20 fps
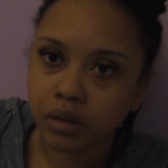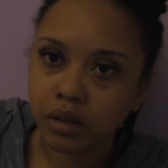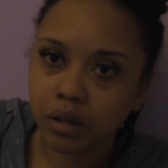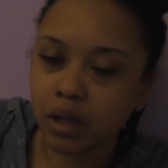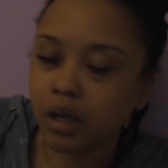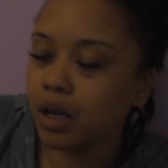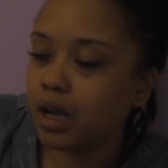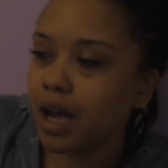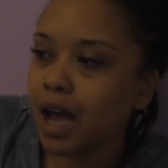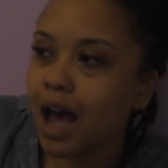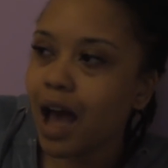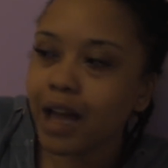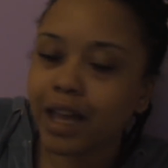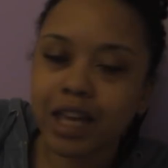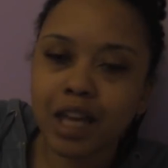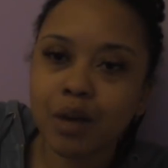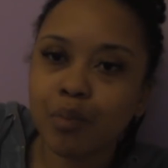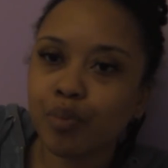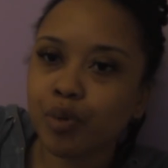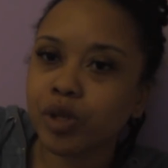I
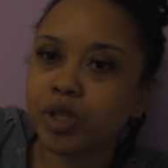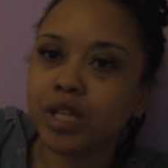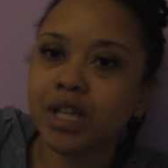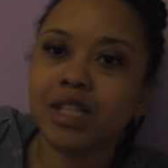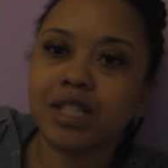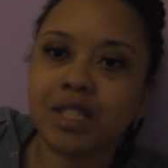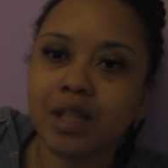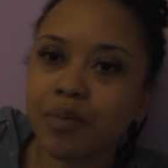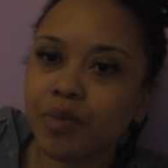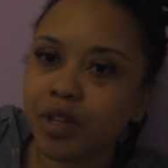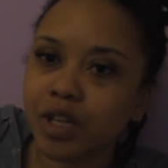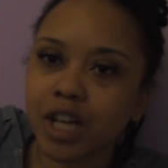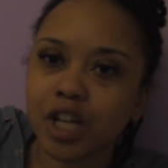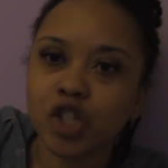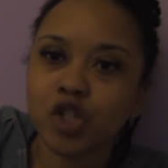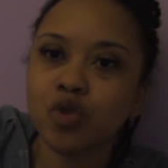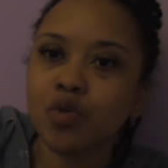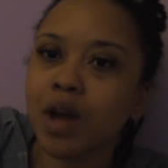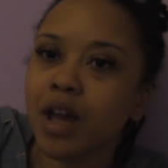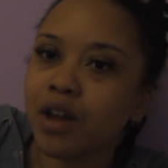can't predict something
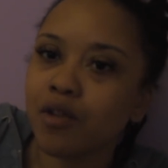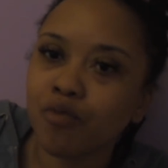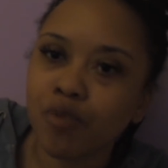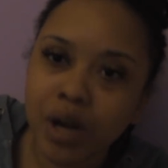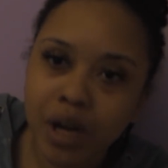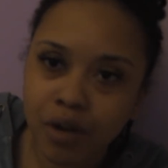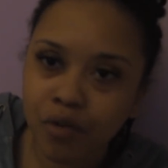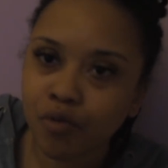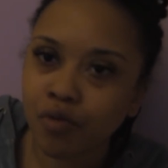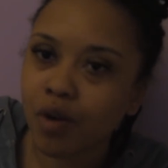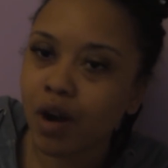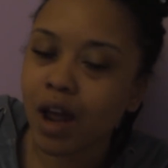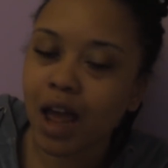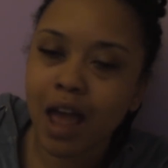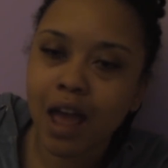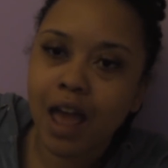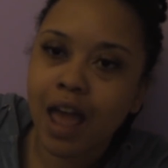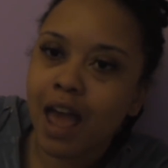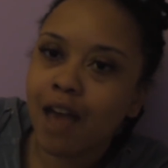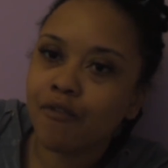that you
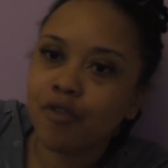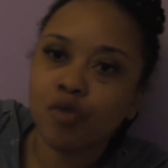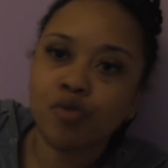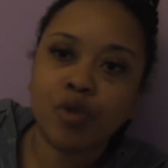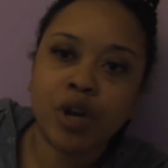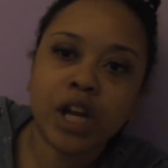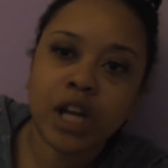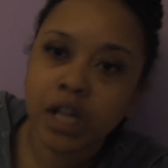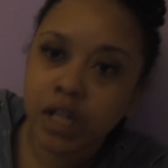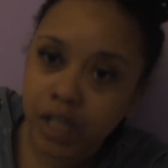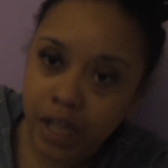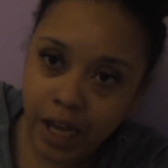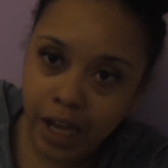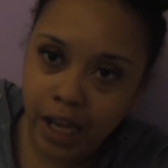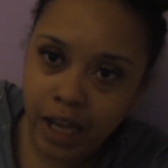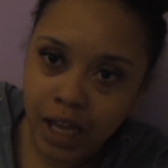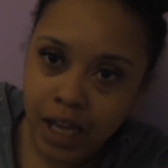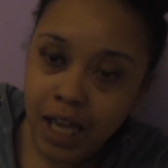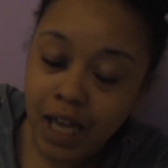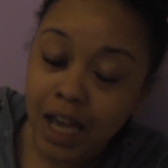haven't written
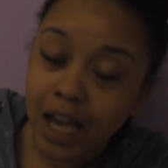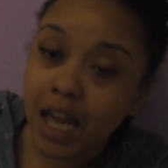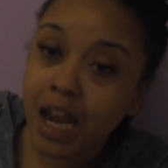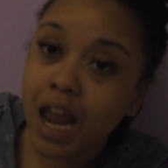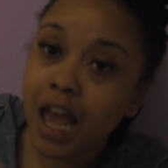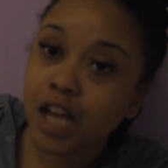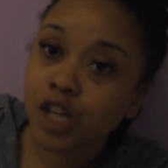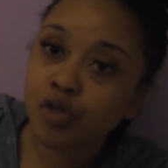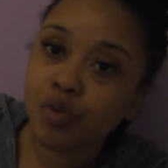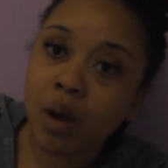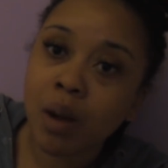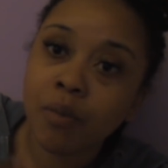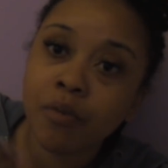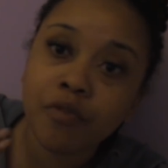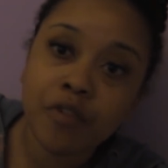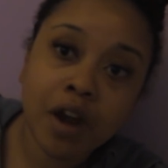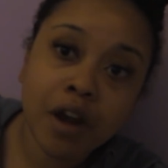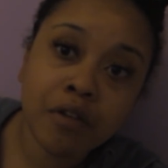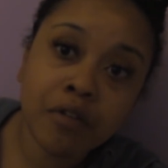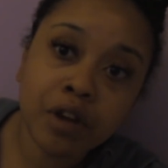yet. And that's why I'm
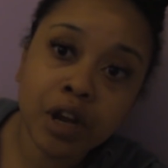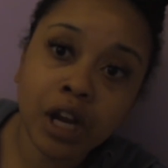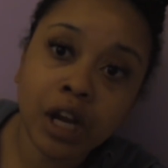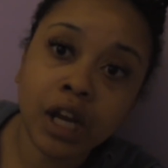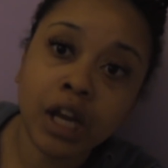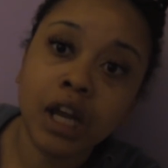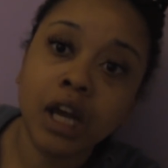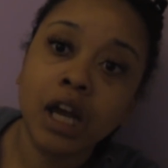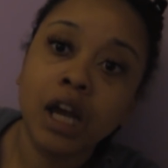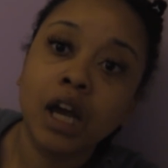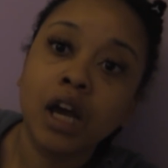very